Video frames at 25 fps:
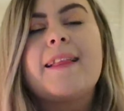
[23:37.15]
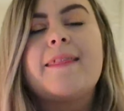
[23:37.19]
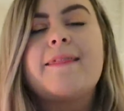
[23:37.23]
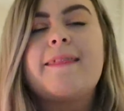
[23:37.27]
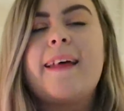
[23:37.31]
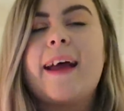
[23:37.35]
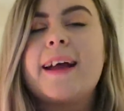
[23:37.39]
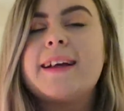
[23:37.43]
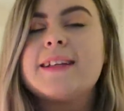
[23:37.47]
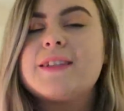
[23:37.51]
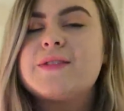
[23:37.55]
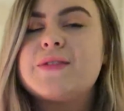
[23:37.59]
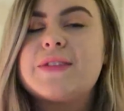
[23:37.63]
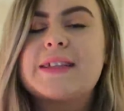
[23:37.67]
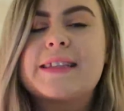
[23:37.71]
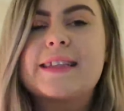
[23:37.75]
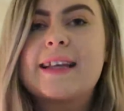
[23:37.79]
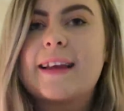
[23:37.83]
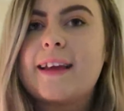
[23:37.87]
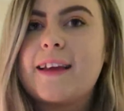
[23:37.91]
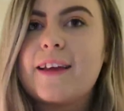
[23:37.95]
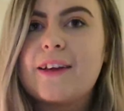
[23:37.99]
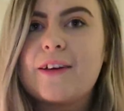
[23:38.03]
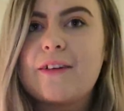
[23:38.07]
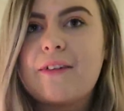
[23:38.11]
Thanks for
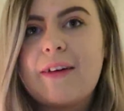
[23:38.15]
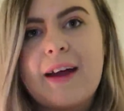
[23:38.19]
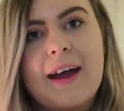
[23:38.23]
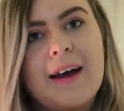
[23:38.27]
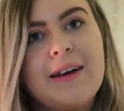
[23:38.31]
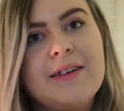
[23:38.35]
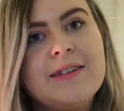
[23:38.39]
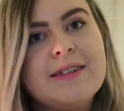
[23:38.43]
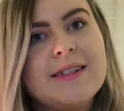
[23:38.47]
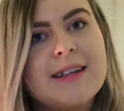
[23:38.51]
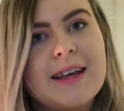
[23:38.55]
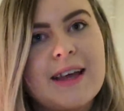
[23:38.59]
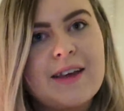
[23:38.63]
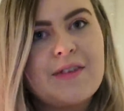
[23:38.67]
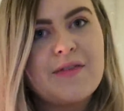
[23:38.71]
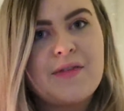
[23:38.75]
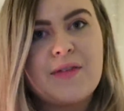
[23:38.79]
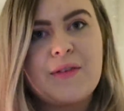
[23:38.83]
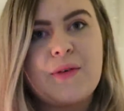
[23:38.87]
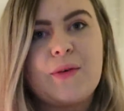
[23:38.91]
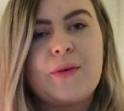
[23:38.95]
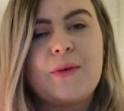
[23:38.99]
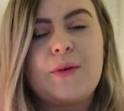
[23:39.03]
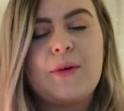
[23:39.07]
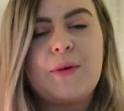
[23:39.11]
sticking around if
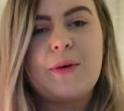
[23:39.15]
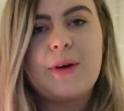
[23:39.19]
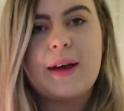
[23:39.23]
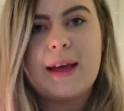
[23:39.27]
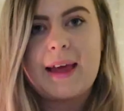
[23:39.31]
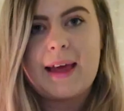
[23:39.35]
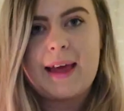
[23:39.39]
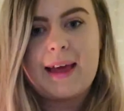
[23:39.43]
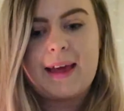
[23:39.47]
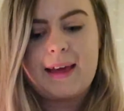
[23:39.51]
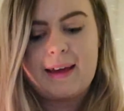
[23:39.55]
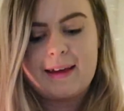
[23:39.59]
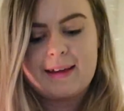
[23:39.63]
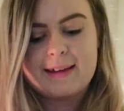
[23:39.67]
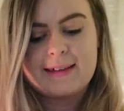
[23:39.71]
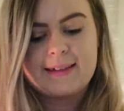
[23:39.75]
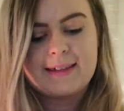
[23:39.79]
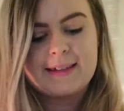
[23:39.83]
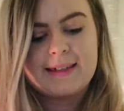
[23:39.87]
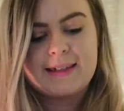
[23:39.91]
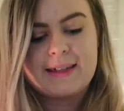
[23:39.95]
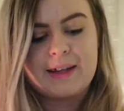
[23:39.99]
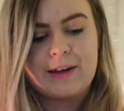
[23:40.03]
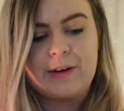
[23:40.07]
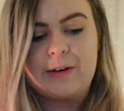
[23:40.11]
you're here
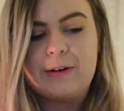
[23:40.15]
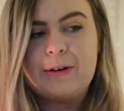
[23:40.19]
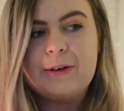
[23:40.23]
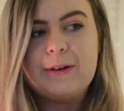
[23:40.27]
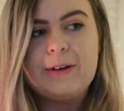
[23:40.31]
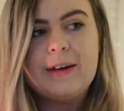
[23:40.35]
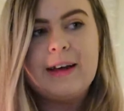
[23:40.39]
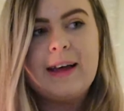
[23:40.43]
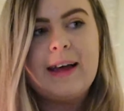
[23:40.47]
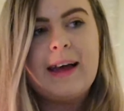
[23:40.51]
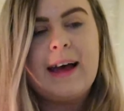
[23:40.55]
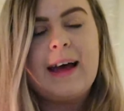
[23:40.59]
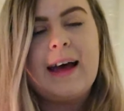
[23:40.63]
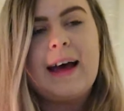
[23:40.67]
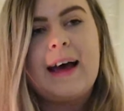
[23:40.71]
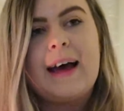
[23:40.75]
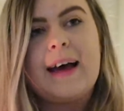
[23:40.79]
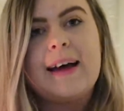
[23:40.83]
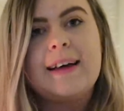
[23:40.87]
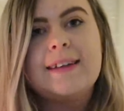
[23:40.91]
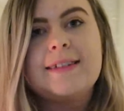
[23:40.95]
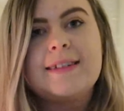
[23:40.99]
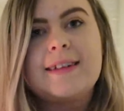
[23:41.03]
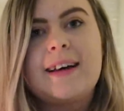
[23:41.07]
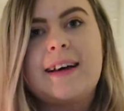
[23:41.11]
still,
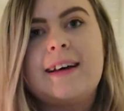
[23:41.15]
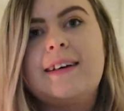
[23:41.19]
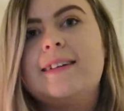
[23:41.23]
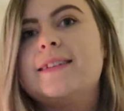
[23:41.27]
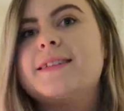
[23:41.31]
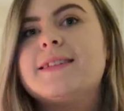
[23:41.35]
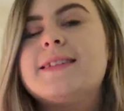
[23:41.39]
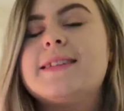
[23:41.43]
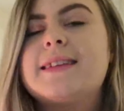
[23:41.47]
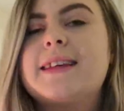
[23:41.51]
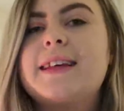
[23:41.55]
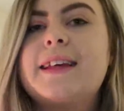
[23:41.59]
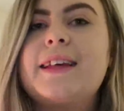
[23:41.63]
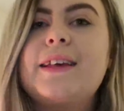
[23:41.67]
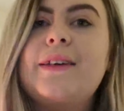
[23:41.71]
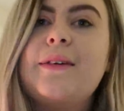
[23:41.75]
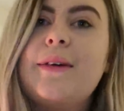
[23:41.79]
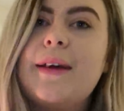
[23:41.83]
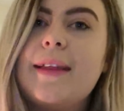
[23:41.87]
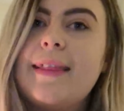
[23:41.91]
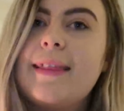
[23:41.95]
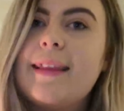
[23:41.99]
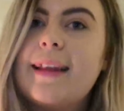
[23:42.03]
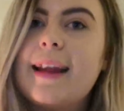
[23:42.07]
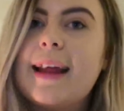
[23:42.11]
and I'll see you
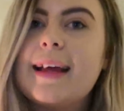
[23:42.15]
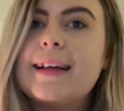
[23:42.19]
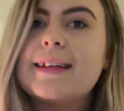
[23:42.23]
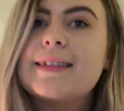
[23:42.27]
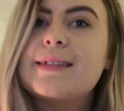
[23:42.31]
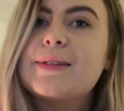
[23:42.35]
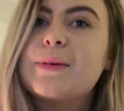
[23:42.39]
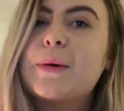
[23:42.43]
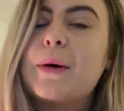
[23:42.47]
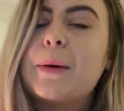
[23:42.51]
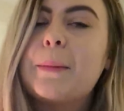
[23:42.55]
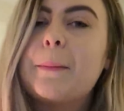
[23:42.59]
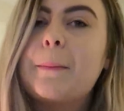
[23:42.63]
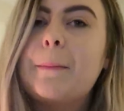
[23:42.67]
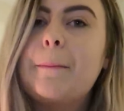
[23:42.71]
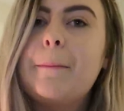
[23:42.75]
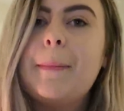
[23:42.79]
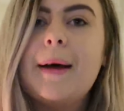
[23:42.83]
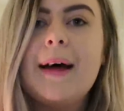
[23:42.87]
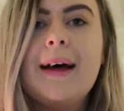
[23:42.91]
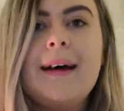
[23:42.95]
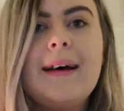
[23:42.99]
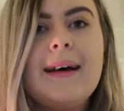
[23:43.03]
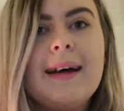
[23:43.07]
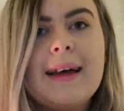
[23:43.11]
in the next one.
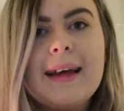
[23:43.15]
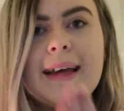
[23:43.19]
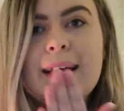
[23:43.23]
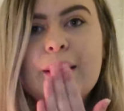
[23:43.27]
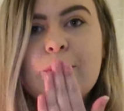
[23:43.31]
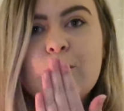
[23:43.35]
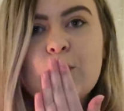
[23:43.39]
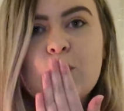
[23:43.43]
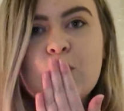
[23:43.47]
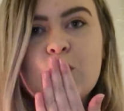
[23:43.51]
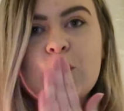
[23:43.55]
Bye!